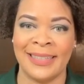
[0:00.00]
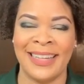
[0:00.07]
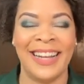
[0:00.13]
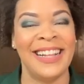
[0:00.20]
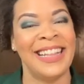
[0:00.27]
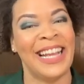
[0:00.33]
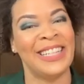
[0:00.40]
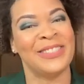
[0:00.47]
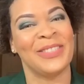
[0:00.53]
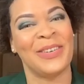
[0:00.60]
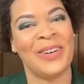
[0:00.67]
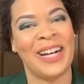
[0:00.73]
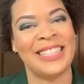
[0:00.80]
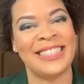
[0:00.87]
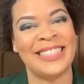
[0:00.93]
Thanks for
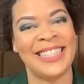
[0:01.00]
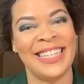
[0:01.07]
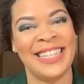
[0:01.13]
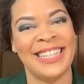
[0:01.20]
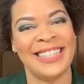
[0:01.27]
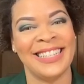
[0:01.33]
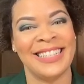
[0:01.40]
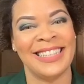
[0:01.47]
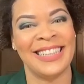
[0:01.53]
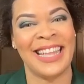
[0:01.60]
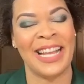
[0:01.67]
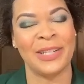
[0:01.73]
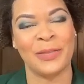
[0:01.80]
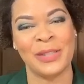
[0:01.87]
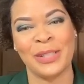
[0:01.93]
watching.
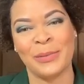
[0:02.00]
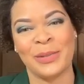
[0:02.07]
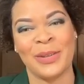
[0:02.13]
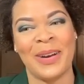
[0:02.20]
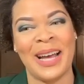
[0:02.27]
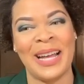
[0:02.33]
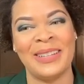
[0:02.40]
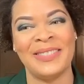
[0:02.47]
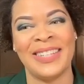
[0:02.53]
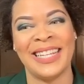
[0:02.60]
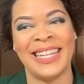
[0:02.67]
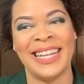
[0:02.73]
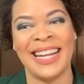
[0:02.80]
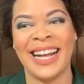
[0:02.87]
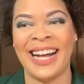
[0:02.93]
Thanks for
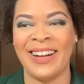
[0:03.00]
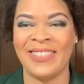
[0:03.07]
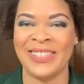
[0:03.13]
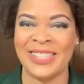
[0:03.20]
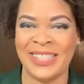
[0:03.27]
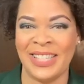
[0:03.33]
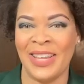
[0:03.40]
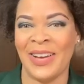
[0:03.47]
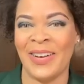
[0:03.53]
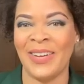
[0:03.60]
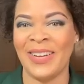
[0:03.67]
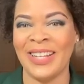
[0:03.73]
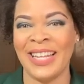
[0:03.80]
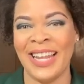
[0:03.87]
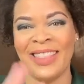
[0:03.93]
subscribing. I will see y'all
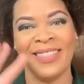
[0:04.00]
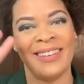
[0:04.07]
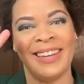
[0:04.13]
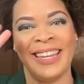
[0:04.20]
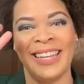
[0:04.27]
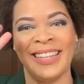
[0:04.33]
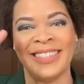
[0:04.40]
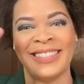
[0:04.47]
on day 3.